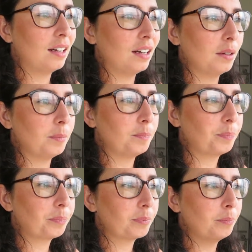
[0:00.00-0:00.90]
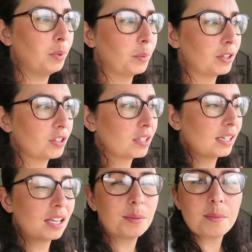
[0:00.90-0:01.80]
But we're just
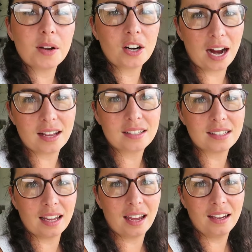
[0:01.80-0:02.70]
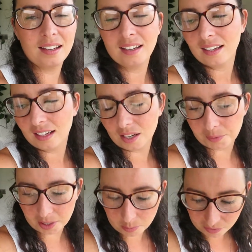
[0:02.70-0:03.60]
gonna keep him on grass today,
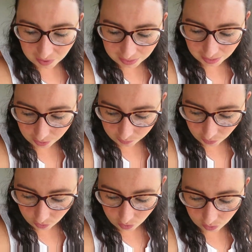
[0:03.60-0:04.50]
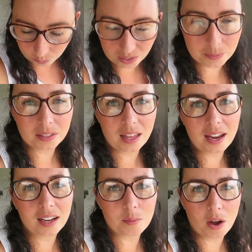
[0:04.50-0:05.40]
and we're gonna be very careful on where we're
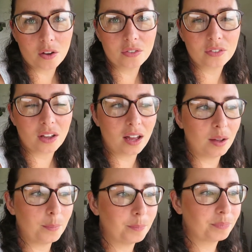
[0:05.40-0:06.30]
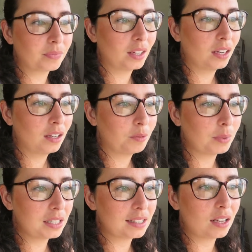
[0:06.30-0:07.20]
letting him off,
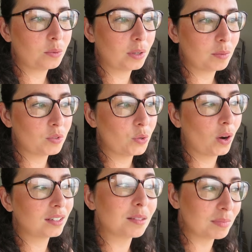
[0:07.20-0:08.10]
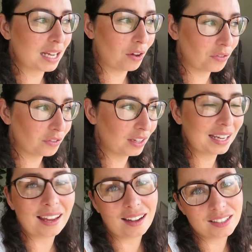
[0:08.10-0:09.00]
because I don't want him to hurt himself
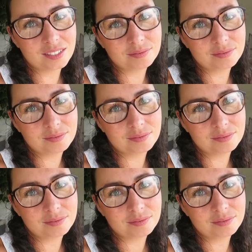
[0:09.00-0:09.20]
again.